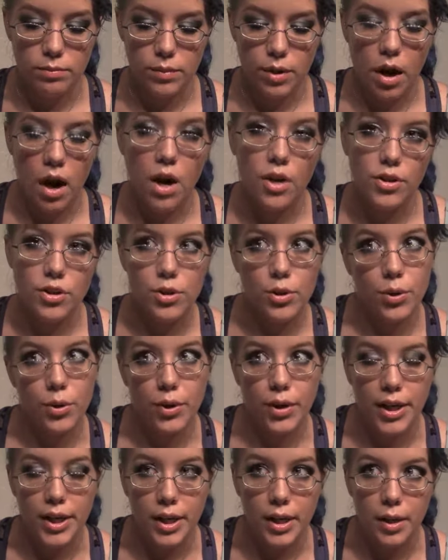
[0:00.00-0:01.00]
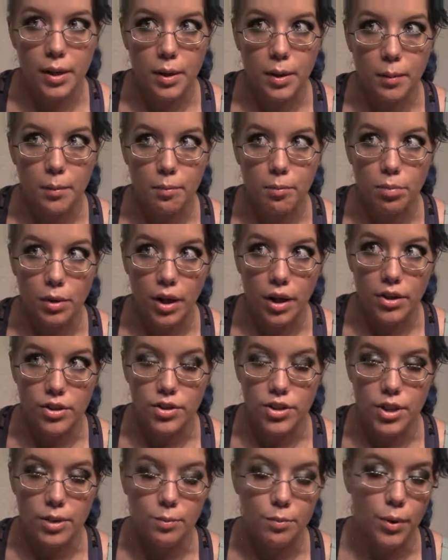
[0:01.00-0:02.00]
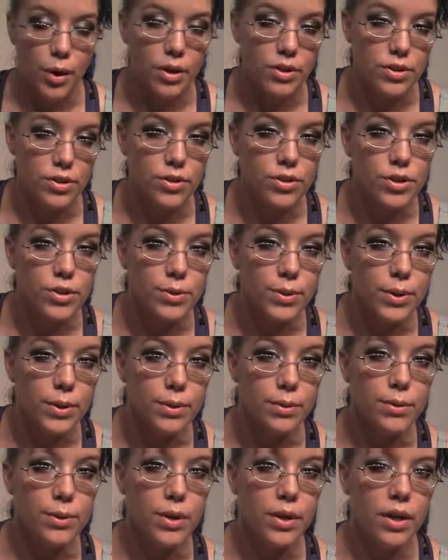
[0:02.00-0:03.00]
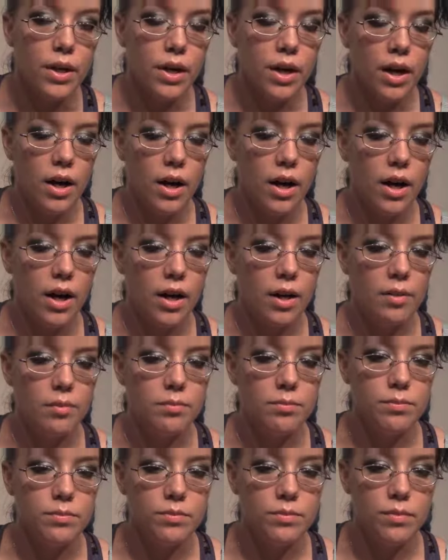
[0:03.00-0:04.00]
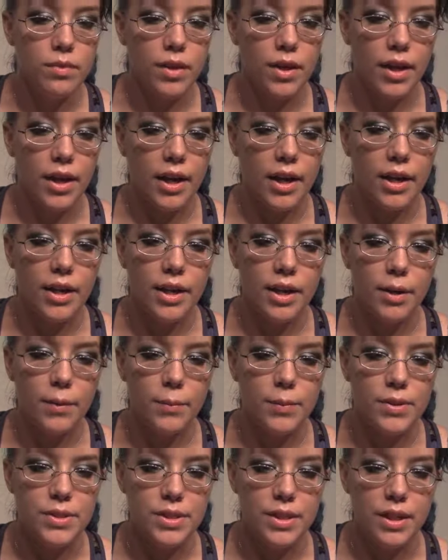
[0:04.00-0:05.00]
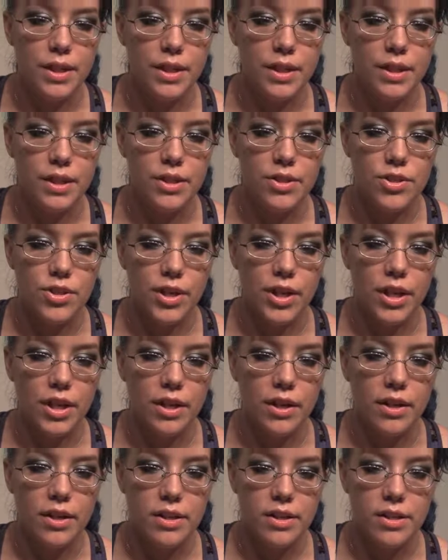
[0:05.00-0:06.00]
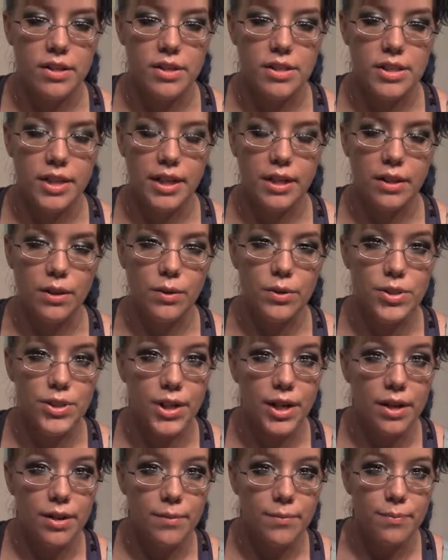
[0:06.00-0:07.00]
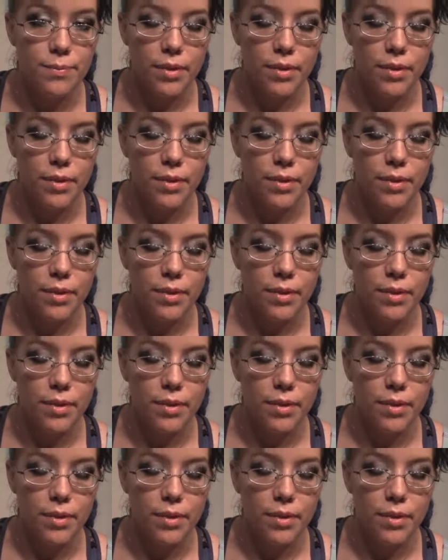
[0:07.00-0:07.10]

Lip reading: Contouring blush and bronzer duo, and it was in the shade St. Lucia.